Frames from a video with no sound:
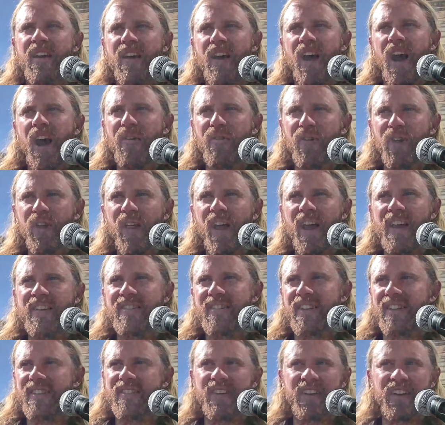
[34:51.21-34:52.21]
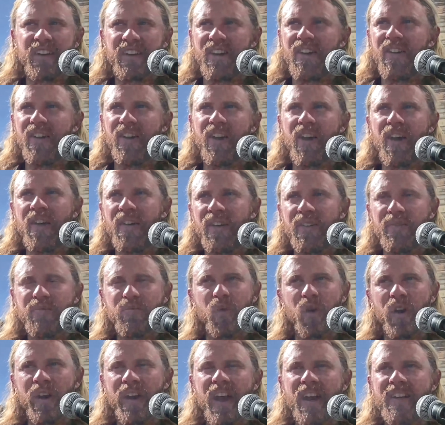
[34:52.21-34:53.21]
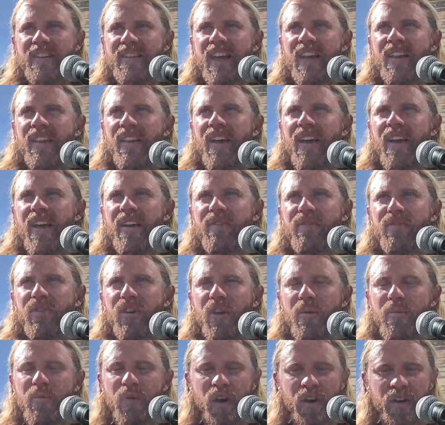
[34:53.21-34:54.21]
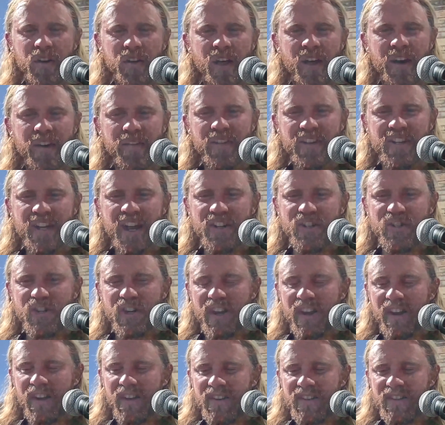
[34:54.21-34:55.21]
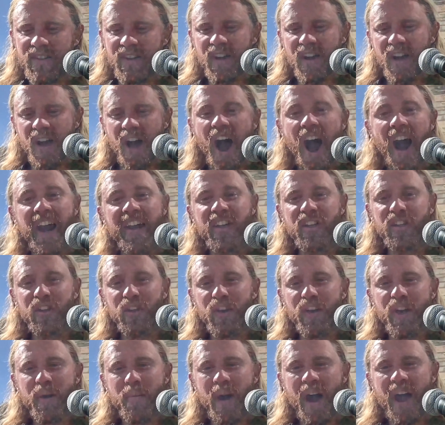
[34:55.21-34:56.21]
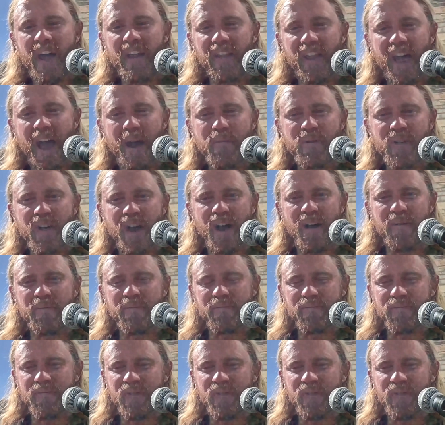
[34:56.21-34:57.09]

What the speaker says: I realized this like a year ago, and working at Daylight really brought a lot of attention here, is I could look at my laptop